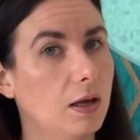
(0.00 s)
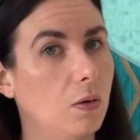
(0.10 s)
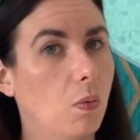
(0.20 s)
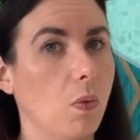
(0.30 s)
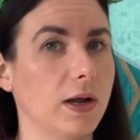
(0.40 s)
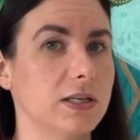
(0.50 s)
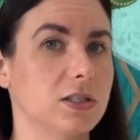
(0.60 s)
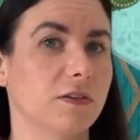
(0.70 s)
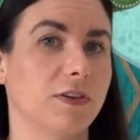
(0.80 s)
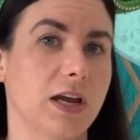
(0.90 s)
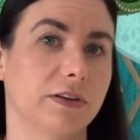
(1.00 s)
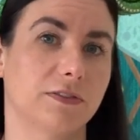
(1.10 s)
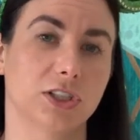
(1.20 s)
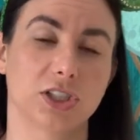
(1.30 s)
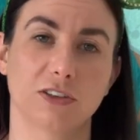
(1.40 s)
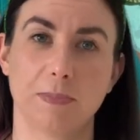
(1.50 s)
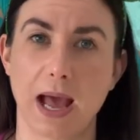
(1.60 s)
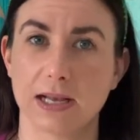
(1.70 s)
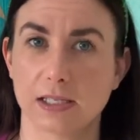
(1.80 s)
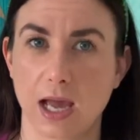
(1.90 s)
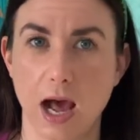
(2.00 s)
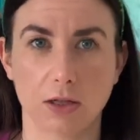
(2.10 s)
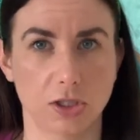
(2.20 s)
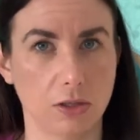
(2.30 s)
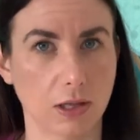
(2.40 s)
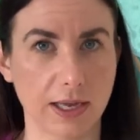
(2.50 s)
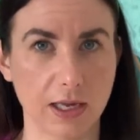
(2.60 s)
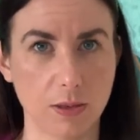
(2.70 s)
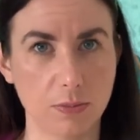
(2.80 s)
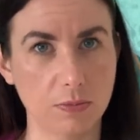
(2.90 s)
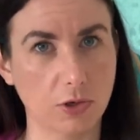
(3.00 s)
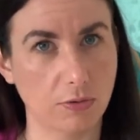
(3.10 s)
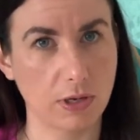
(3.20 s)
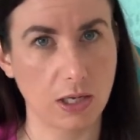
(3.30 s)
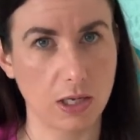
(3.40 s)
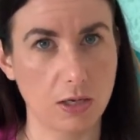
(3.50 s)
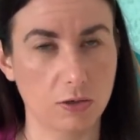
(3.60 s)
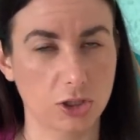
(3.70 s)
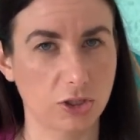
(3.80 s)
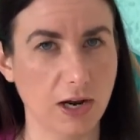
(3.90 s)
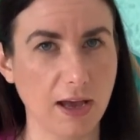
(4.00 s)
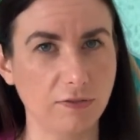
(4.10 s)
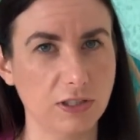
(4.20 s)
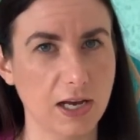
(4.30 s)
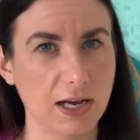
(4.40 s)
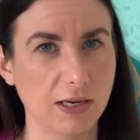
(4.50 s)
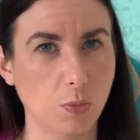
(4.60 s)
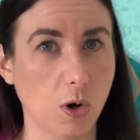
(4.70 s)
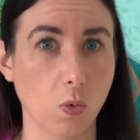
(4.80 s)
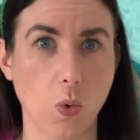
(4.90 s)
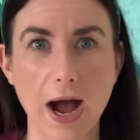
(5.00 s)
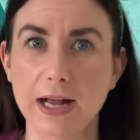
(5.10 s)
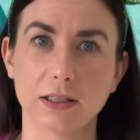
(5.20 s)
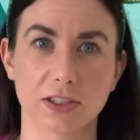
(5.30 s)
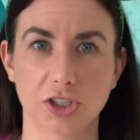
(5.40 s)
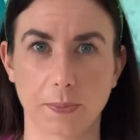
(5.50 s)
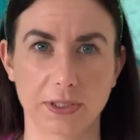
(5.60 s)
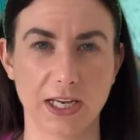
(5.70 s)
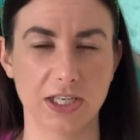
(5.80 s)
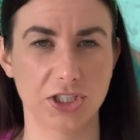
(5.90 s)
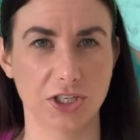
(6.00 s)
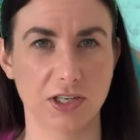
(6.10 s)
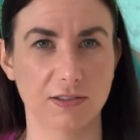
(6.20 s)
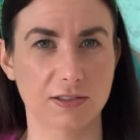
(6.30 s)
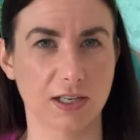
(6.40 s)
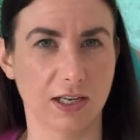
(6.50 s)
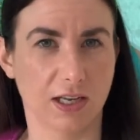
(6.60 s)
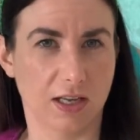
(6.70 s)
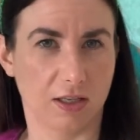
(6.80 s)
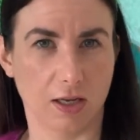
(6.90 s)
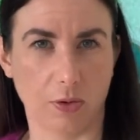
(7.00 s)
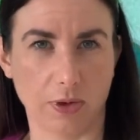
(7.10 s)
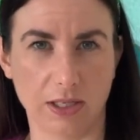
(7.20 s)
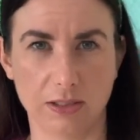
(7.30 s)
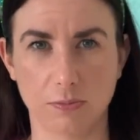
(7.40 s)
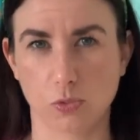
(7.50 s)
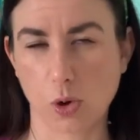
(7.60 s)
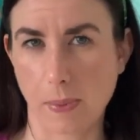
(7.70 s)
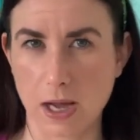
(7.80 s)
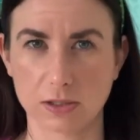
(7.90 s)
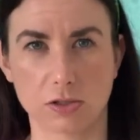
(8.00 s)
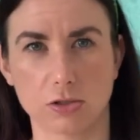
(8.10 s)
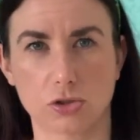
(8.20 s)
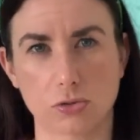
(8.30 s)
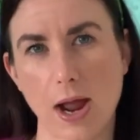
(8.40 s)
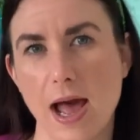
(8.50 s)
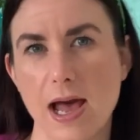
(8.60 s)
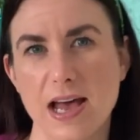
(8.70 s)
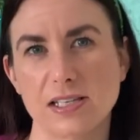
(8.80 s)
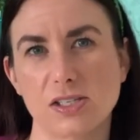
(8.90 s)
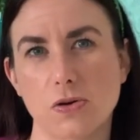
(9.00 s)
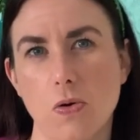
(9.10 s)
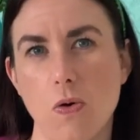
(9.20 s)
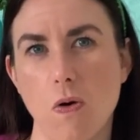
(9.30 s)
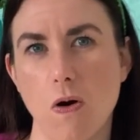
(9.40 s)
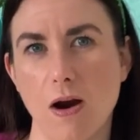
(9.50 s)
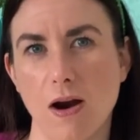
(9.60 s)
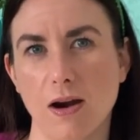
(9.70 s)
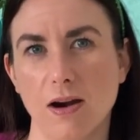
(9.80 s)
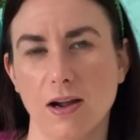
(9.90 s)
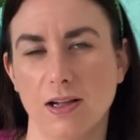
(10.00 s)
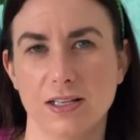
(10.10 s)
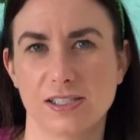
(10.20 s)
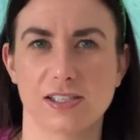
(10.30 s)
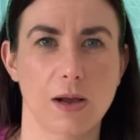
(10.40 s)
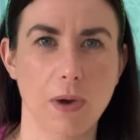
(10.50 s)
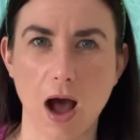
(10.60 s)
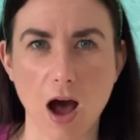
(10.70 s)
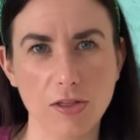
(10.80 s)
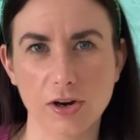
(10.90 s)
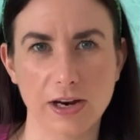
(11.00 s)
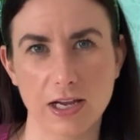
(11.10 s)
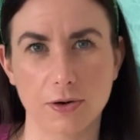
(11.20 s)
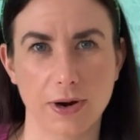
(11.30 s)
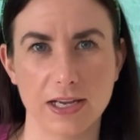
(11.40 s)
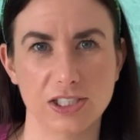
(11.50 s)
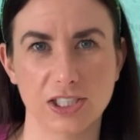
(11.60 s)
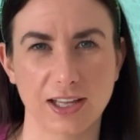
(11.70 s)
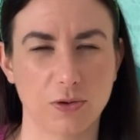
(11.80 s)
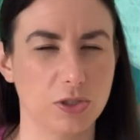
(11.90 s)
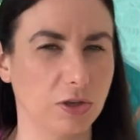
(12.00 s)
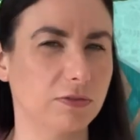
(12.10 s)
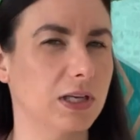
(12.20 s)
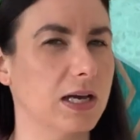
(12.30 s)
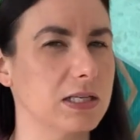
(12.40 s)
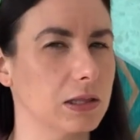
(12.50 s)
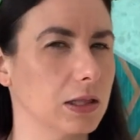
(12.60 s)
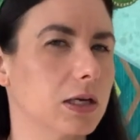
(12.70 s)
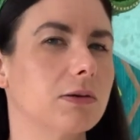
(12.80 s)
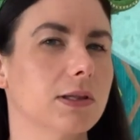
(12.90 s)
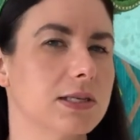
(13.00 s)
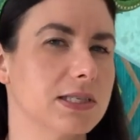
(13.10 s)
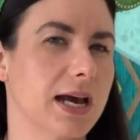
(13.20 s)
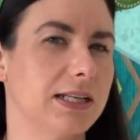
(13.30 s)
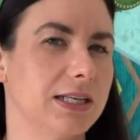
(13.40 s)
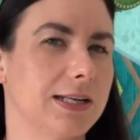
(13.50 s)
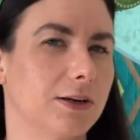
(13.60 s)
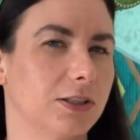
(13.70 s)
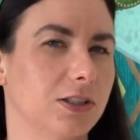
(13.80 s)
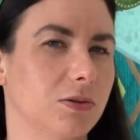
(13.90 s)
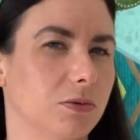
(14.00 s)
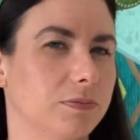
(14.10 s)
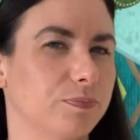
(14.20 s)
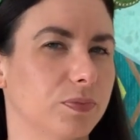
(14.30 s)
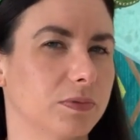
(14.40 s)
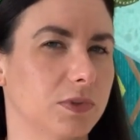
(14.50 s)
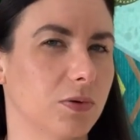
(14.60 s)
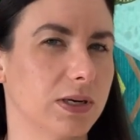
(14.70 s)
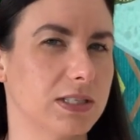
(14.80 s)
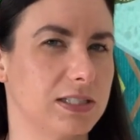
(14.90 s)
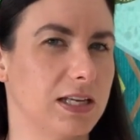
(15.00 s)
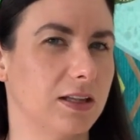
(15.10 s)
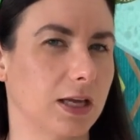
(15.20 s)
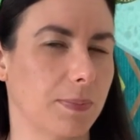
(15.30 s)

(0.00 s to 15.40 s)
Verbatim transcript: what is your favorite version of Pascal? Do you like him green, or should I have done a more wild interpretation? Is you know, in Rapunzel's dress or some other iteration? Like, would you have done as literal as I did? Or do you, do you want to see like